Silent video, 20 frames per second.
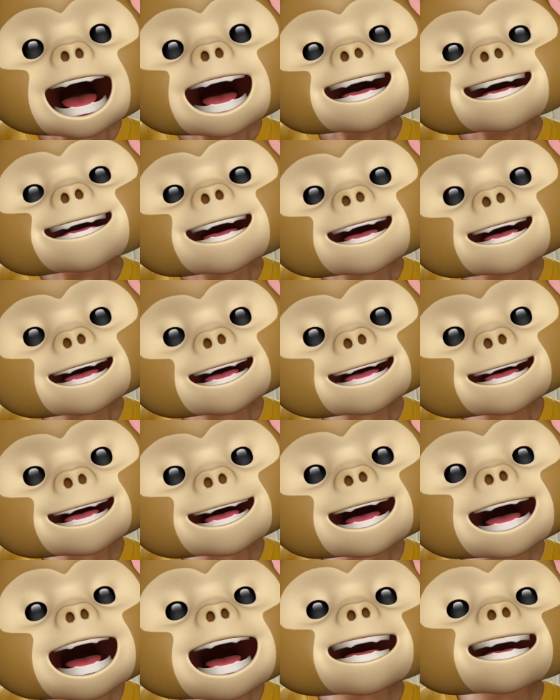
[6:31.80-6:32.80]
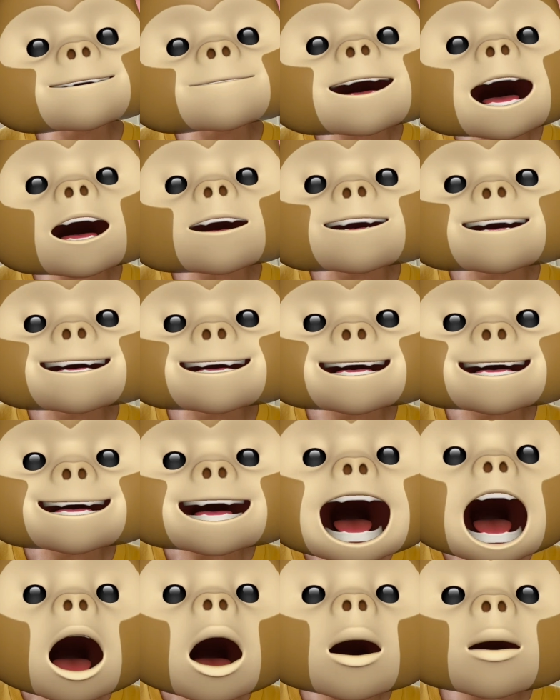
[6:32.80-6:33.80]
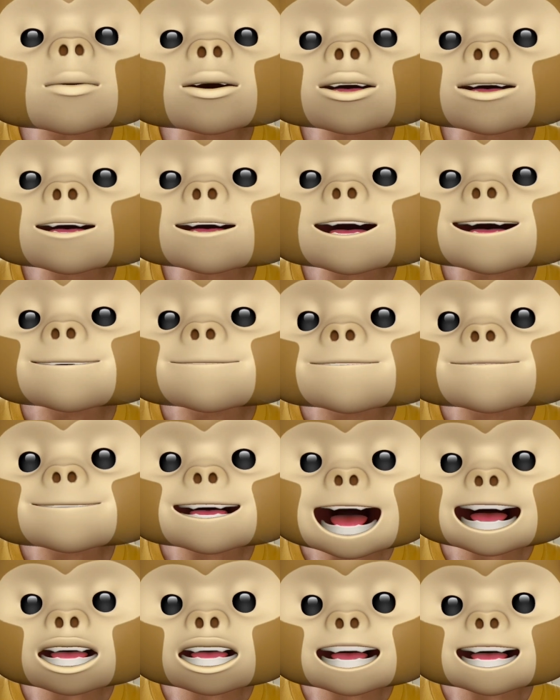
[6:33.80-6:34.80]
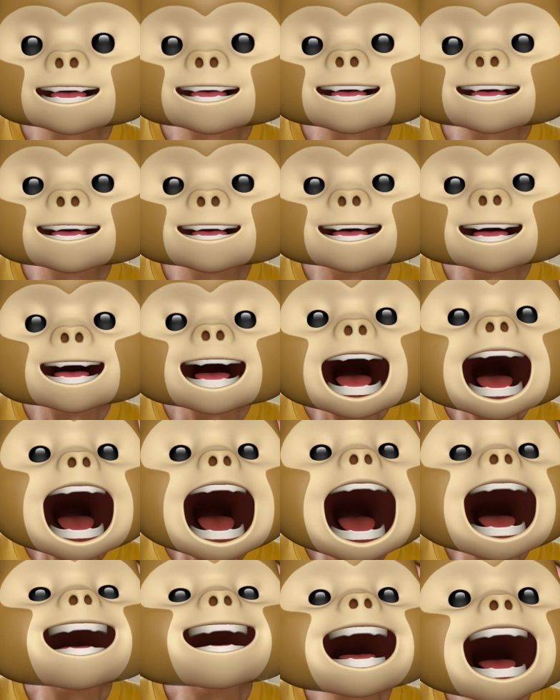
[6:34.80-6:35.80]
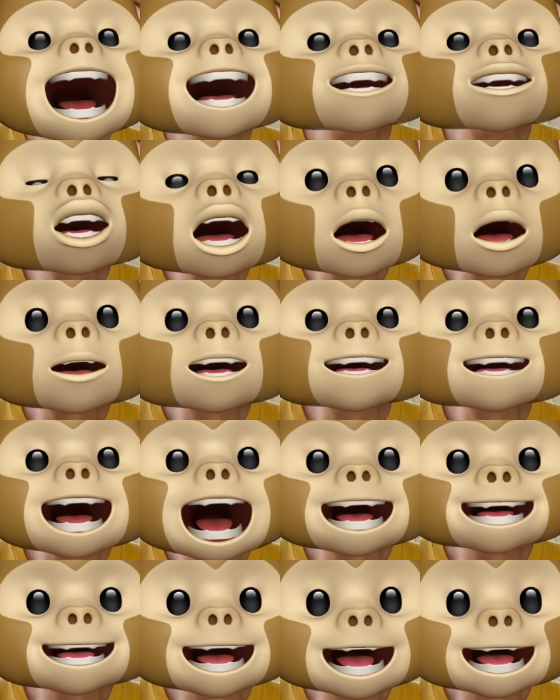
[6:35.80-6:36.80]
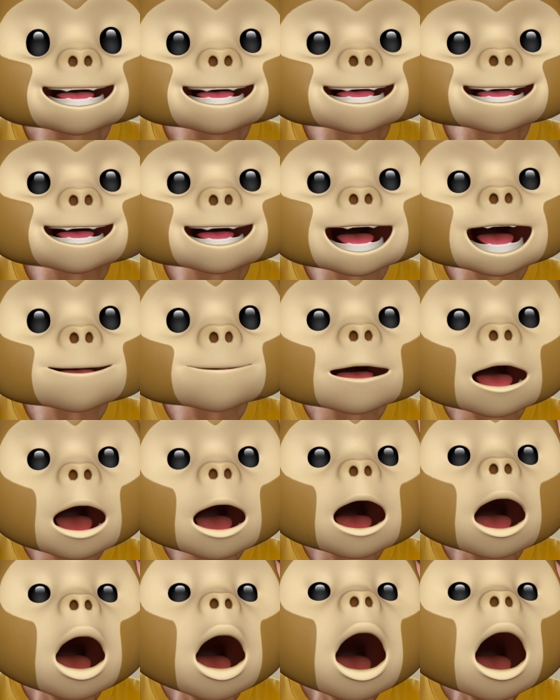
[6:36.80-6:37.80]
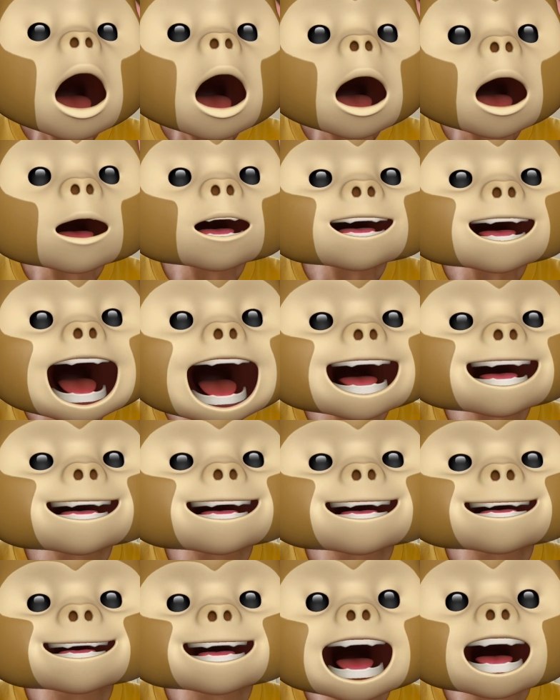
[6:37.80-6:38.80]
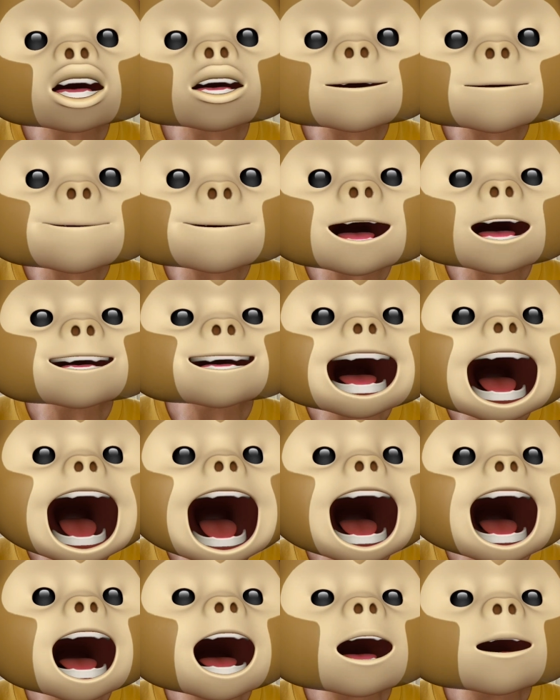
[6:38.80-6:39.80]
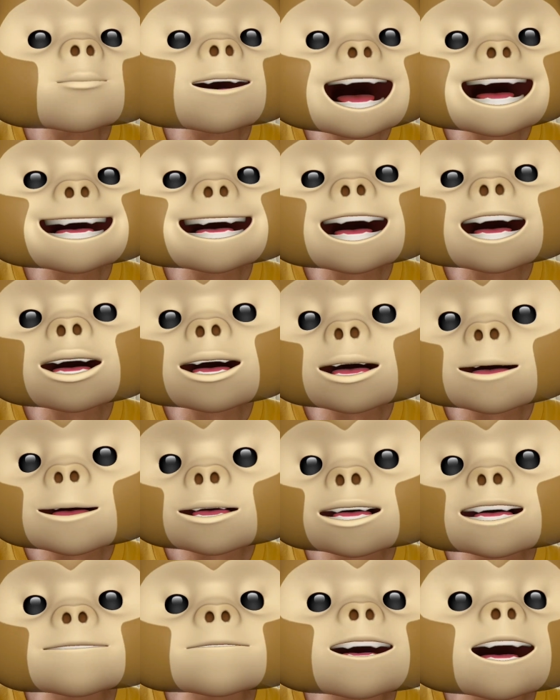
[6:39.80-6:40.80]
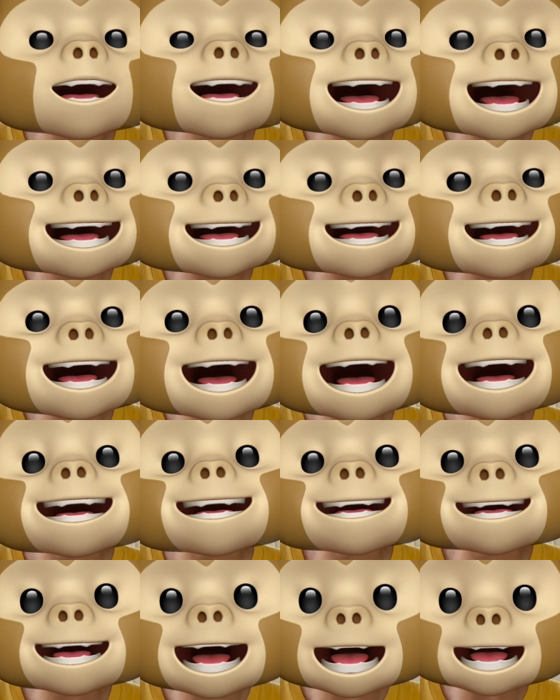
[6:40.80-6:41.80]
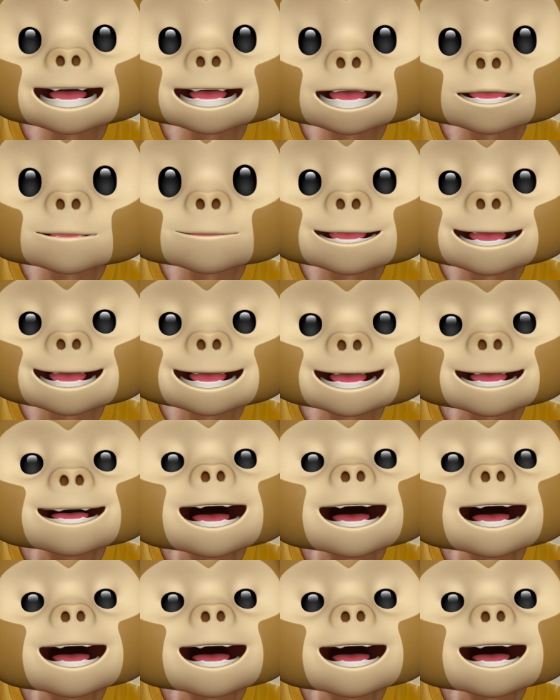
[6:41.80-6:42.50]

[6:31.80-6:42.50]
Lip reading: The learning experiences are also a factor, and I know that in Singapore, online discussion boards are already used for learning in secondary